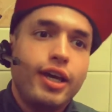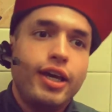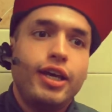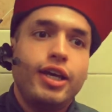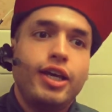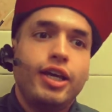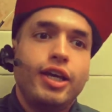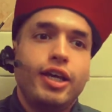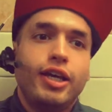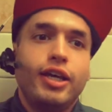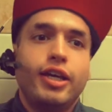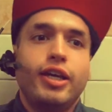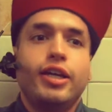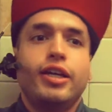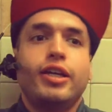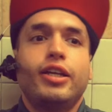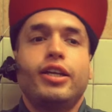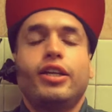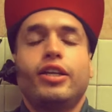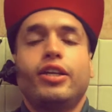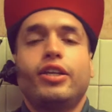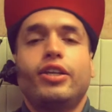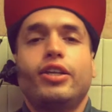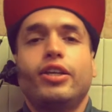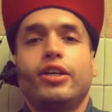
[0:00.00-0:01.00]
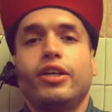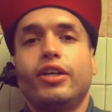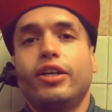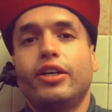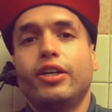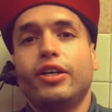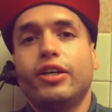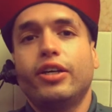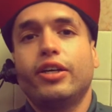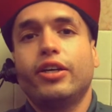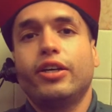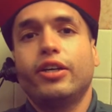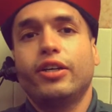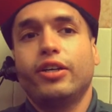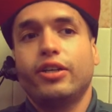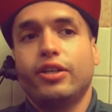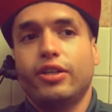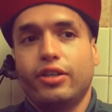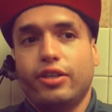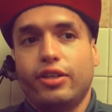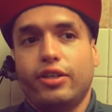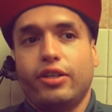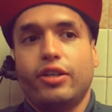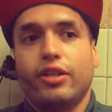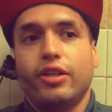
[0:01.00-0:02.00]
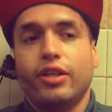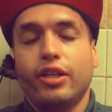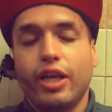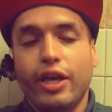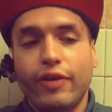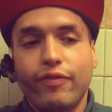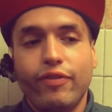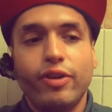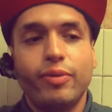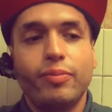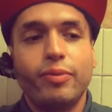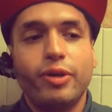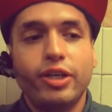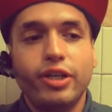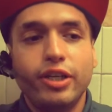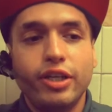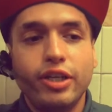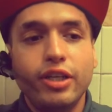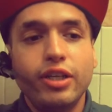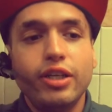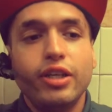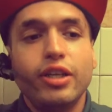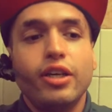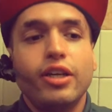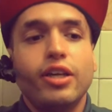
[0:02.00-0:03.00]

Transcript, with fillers: in loving Love and Money.